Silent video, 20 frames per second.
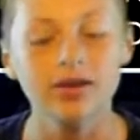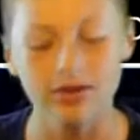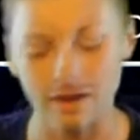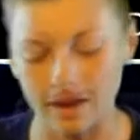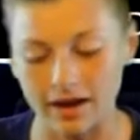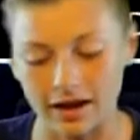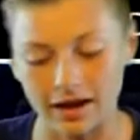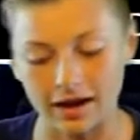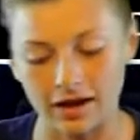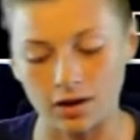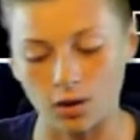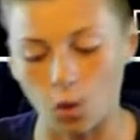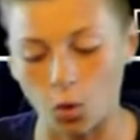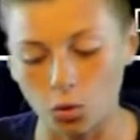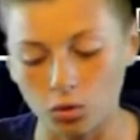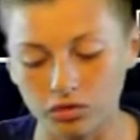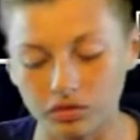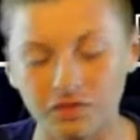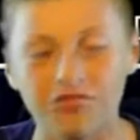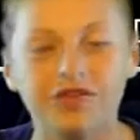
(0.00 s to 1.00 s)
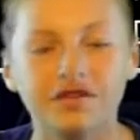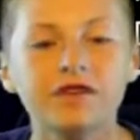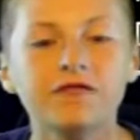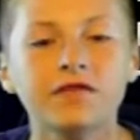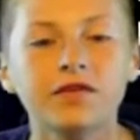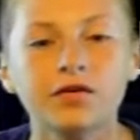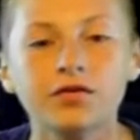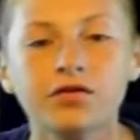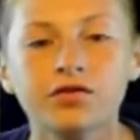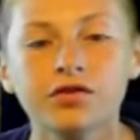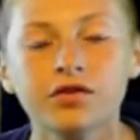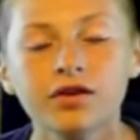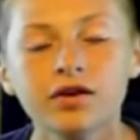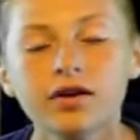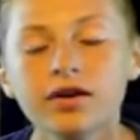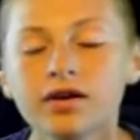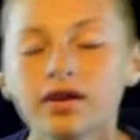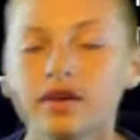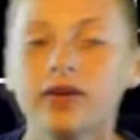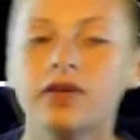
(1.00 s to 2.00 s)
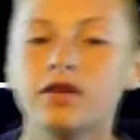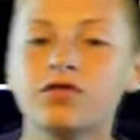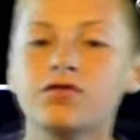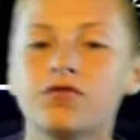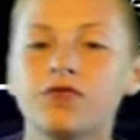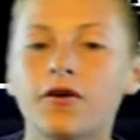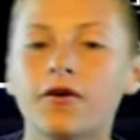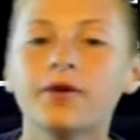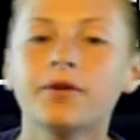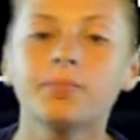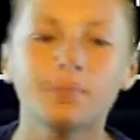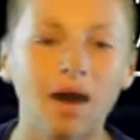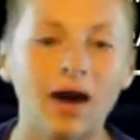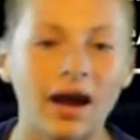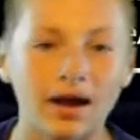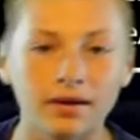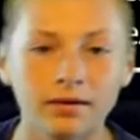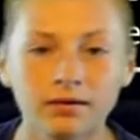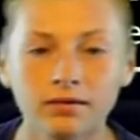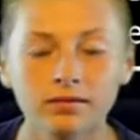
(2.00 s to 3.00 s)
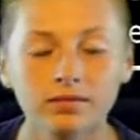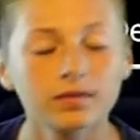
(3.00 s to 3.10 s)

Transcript: and Oakland's defense is very bad.